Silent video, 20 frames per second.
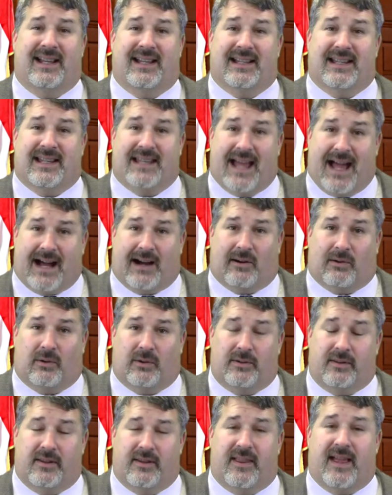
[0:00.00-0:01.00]
Now,
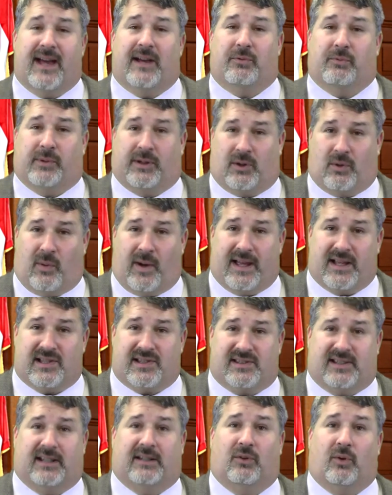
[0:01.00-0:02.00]
that
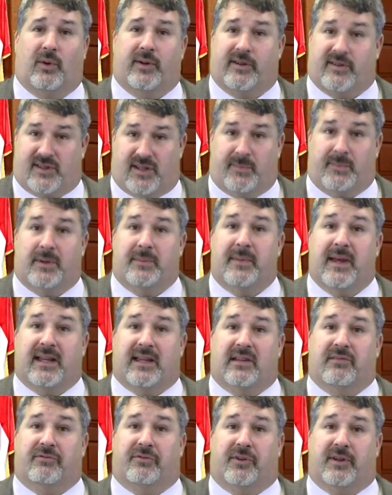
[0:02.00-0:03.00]
request that lawyers have been
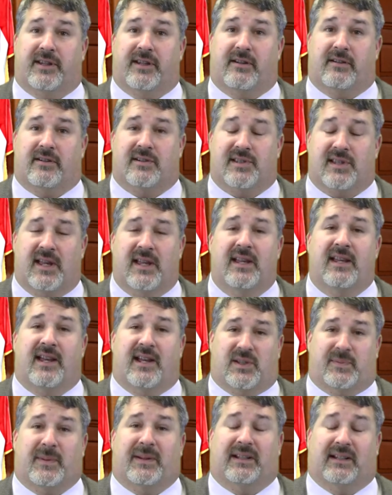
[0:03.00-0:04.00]
making for years
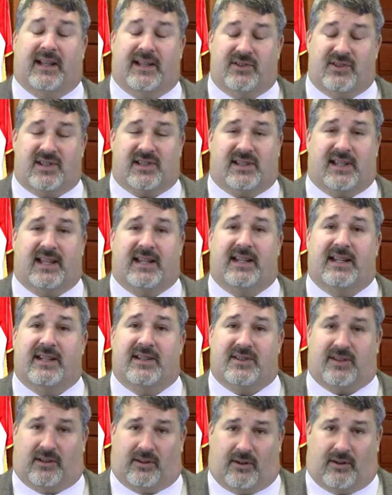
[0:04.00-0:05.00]
has been legislated
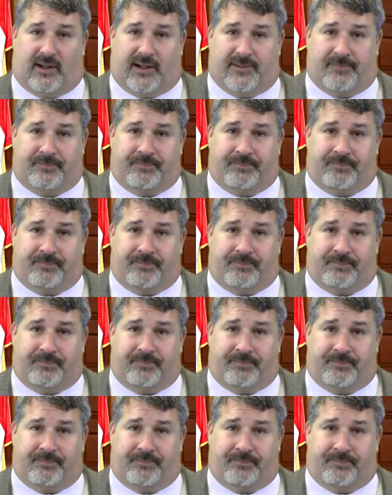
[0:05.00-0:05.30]
into law.